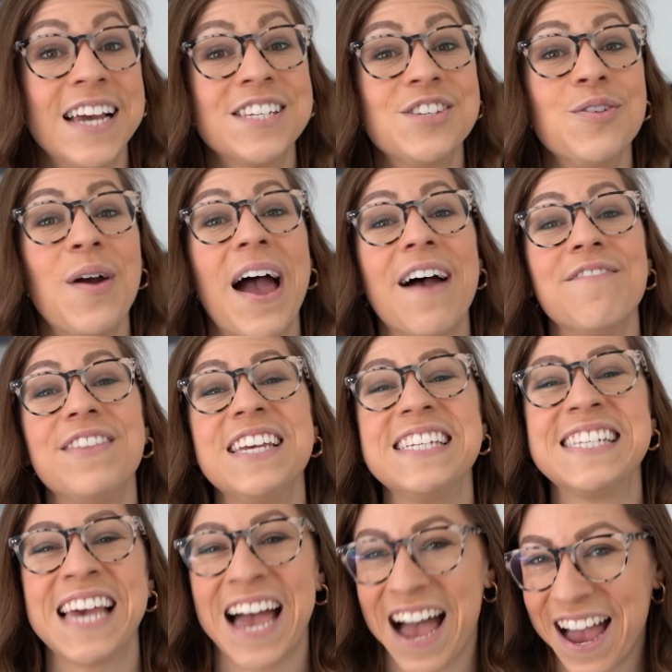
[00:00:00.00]
Next, you have
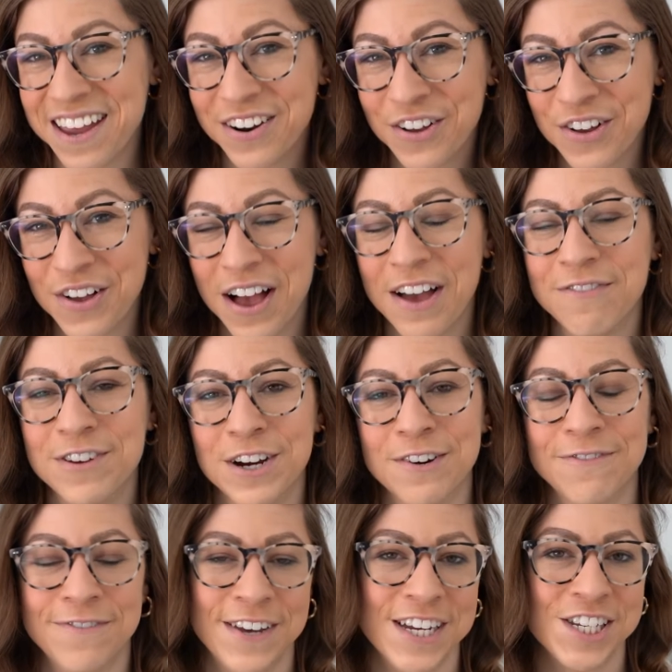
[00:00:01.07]
the title of
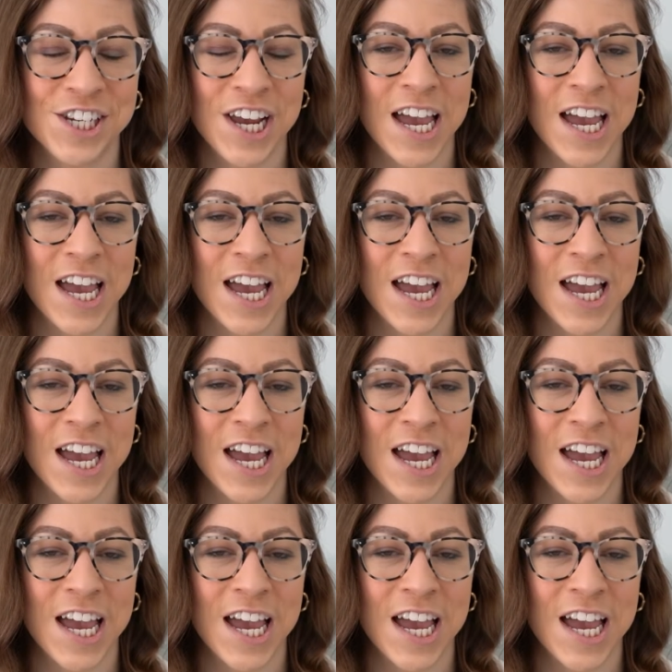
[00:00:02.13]
your fig